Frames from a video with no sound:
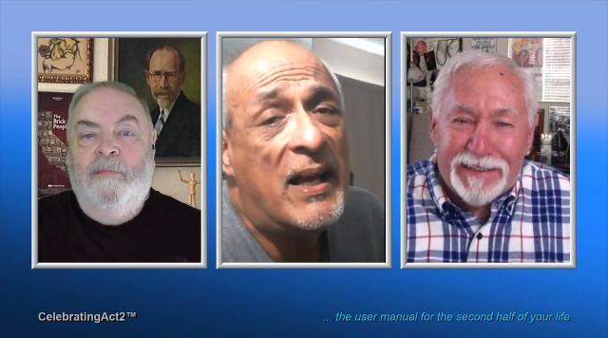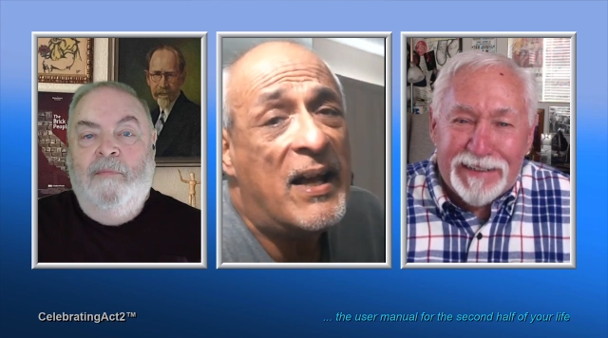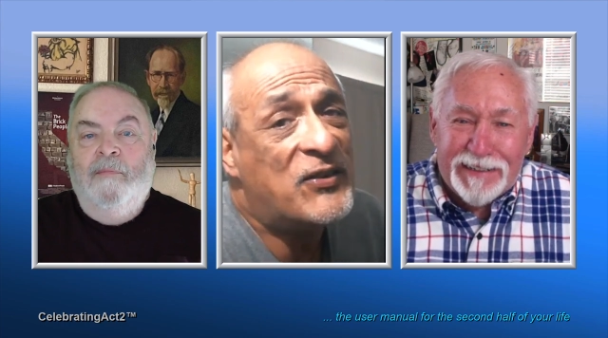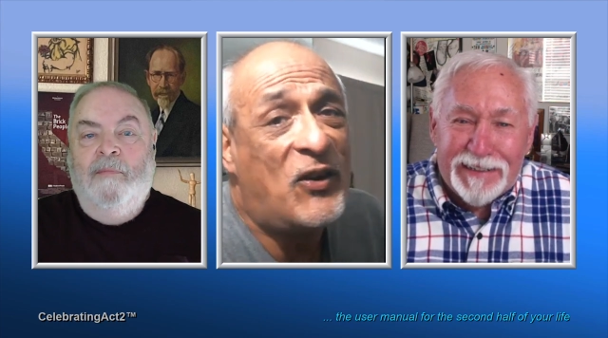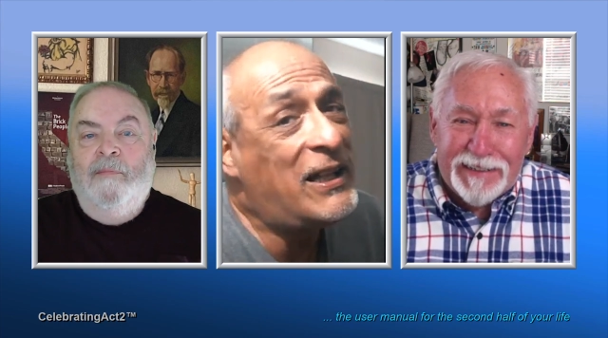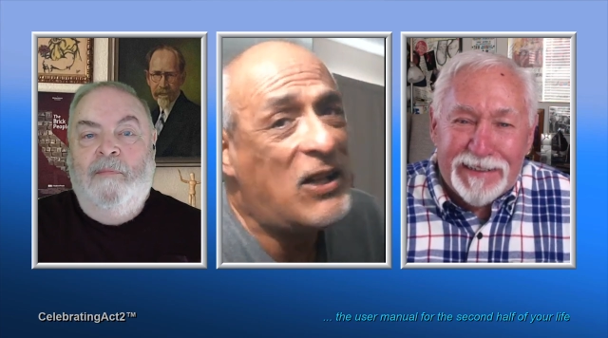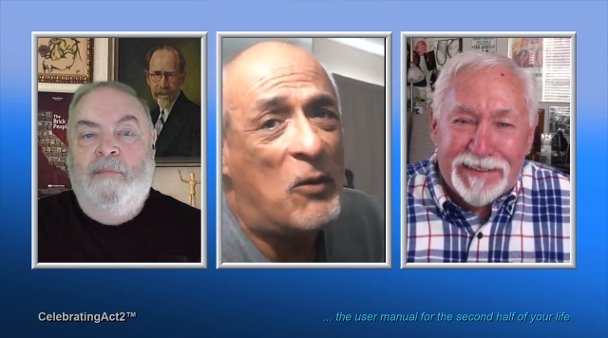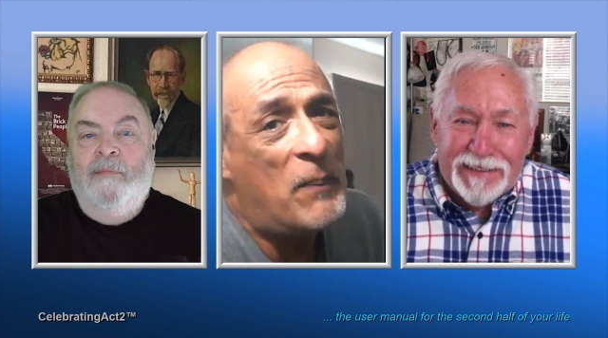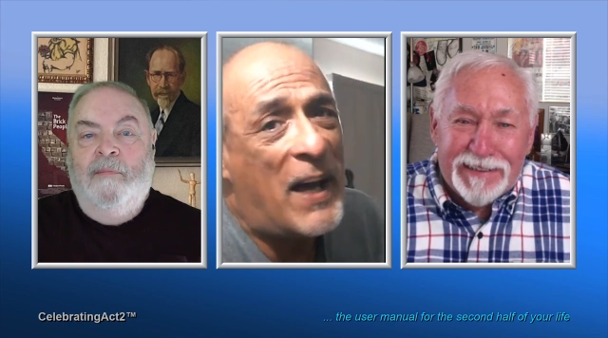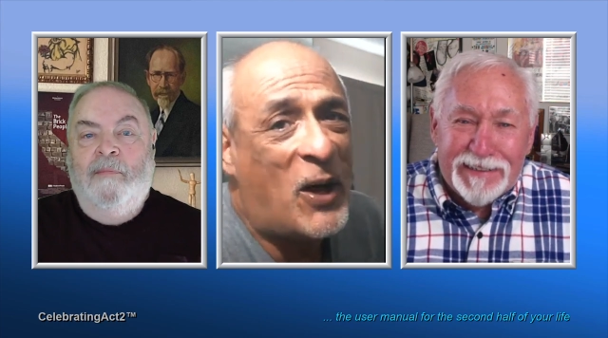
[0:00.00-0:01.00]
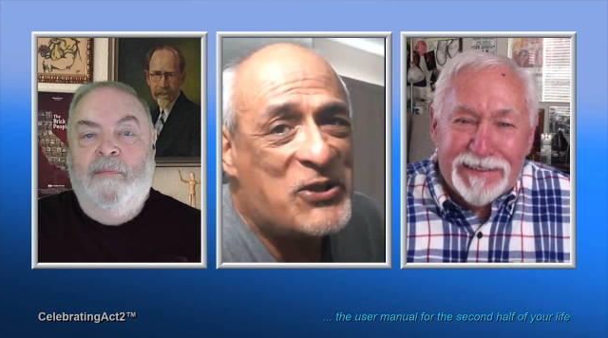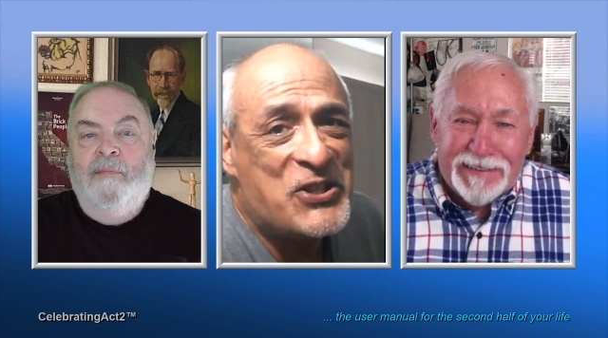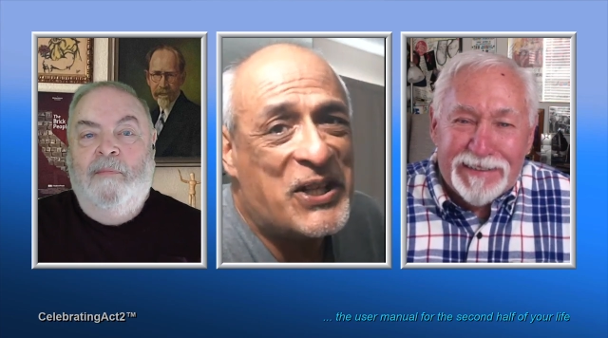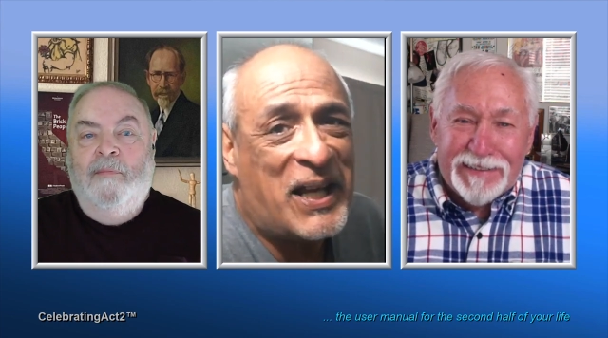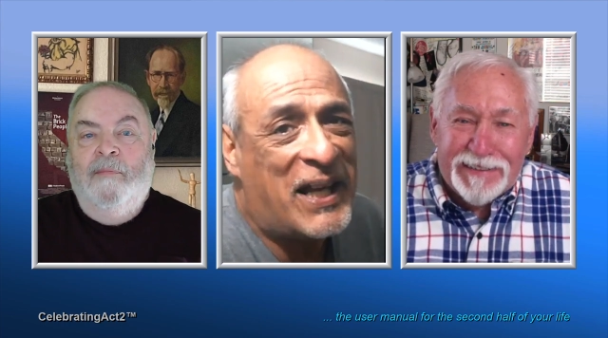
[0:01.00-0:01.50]
Speaker 1: so i'd go back and
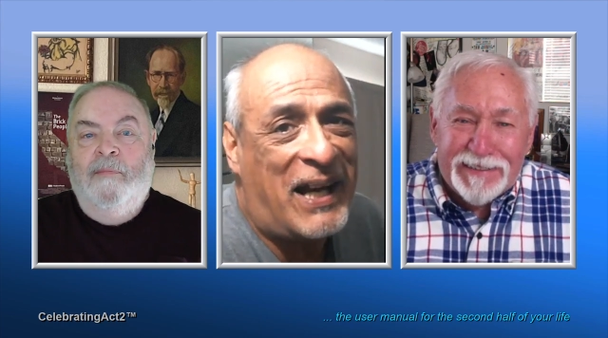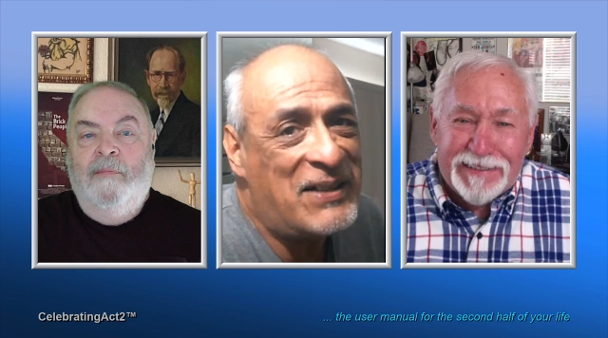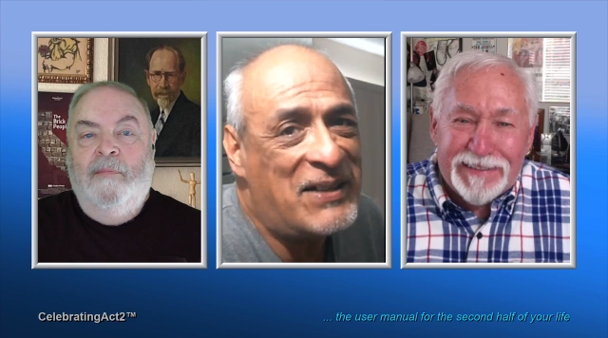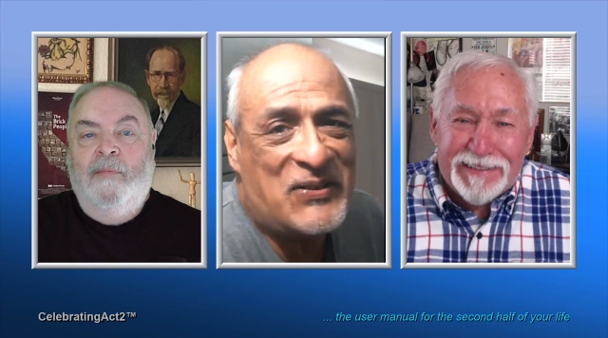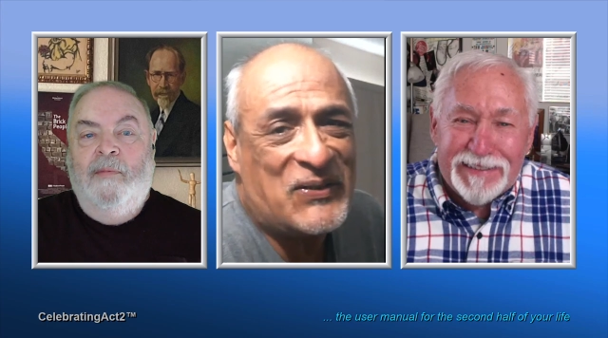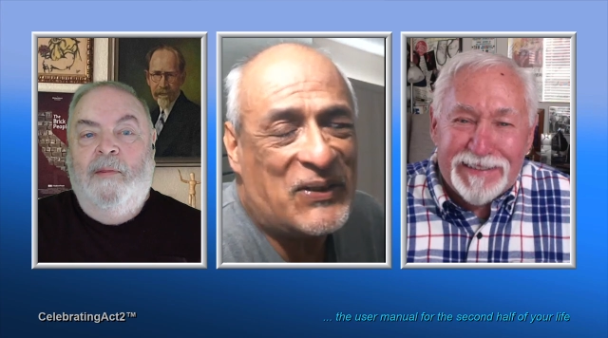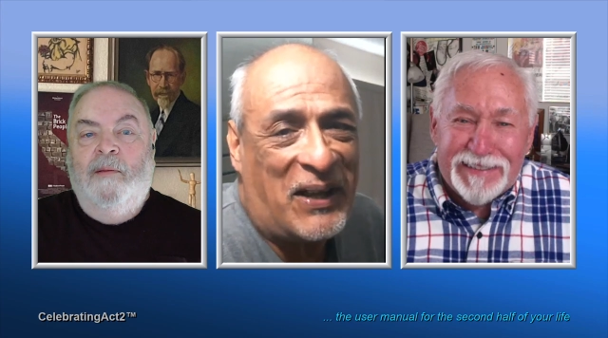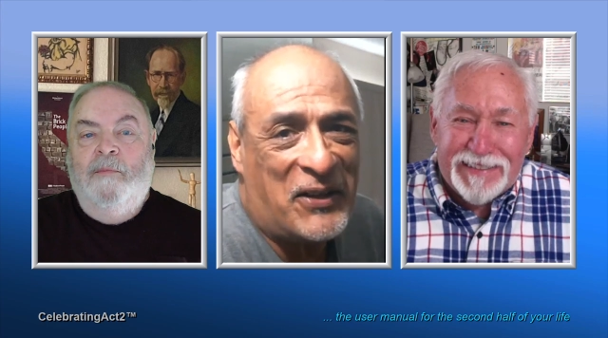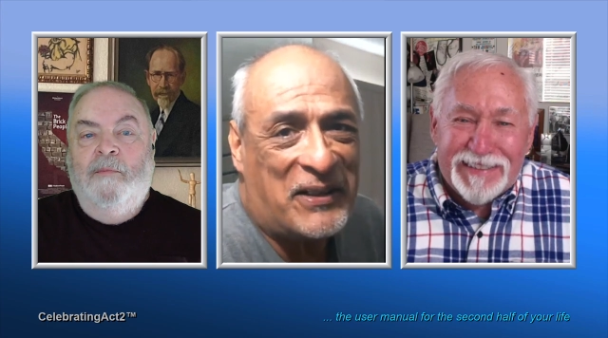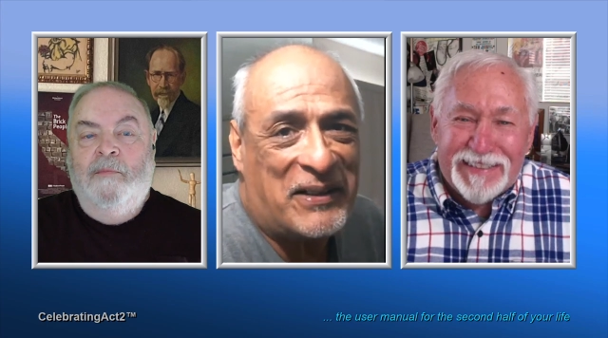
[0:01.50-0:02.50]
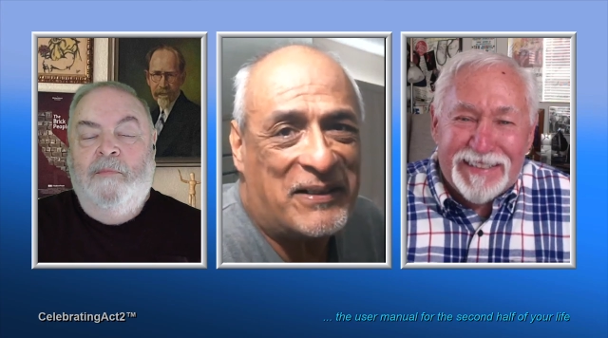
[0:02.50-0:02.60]
watch it again i just love it